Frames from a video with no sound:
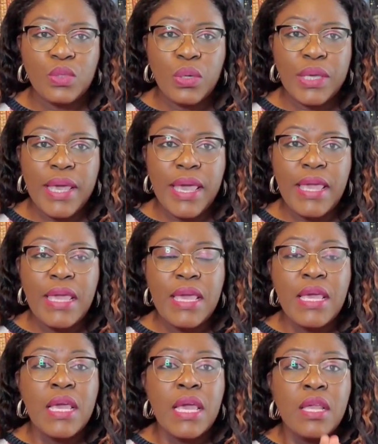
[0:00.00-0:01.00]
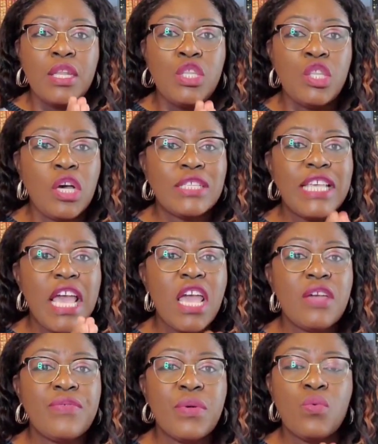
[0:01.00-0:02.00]
Okay? Not
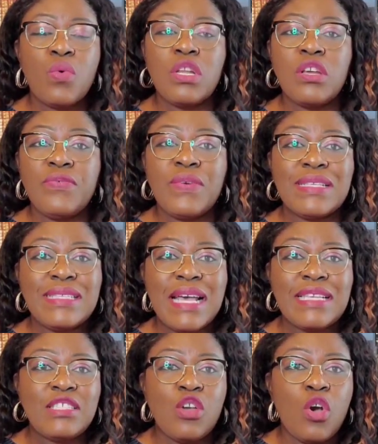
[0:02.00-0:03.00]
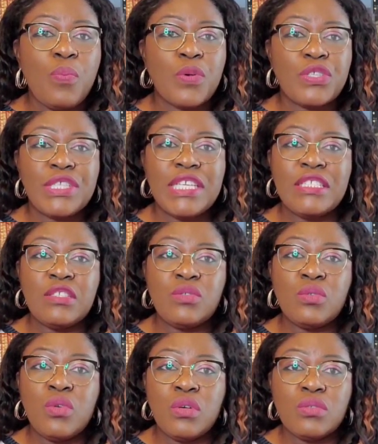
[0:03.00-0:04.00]
every one of us has the opportunity
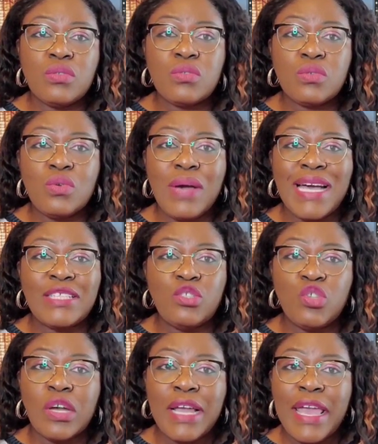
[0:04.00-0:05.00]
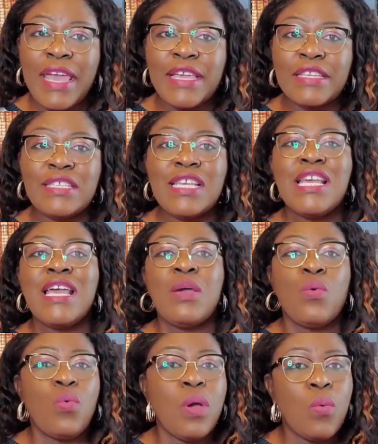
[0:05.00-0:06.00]
to go to school at young age.
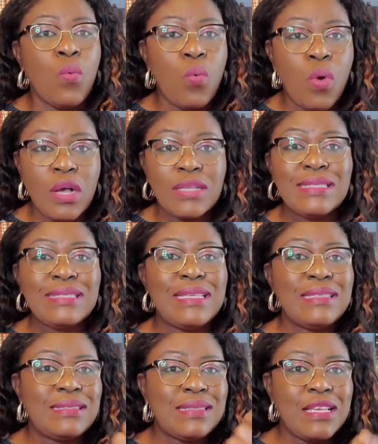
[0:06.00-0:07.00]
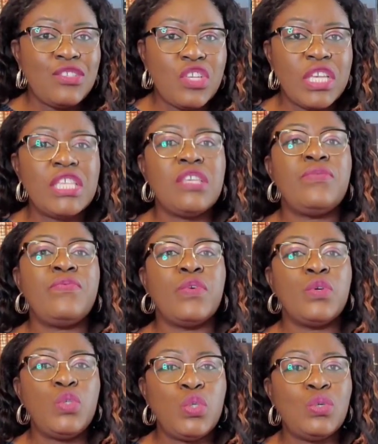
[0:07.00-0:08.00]
When once things start changing
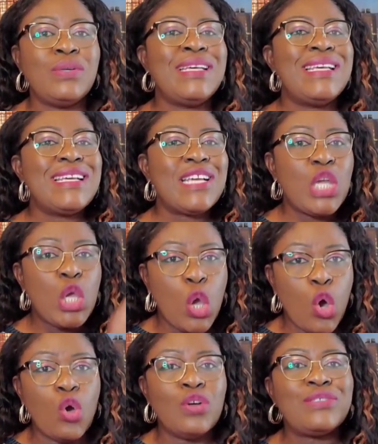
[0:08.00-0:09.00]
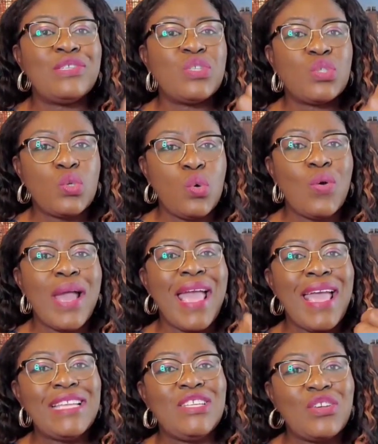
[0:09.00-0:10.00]
for you, go to school.
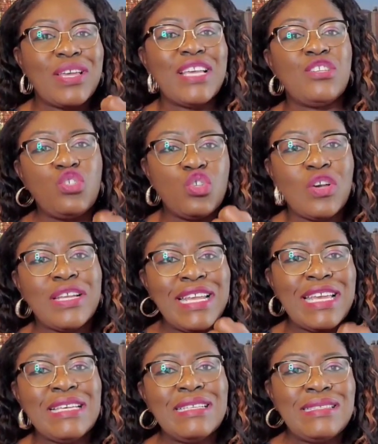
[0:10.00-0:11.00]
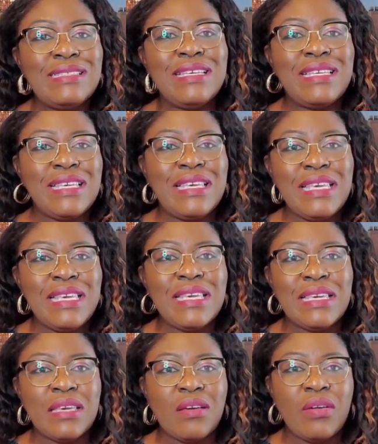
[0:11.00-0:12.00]
Education is the
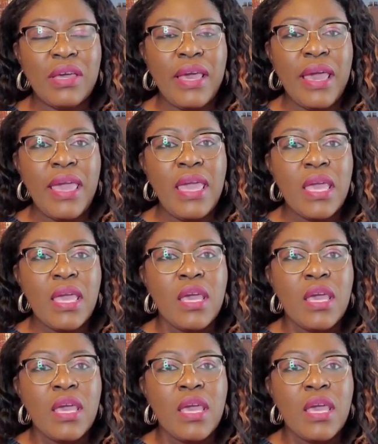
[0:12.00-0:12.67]
key. Okay?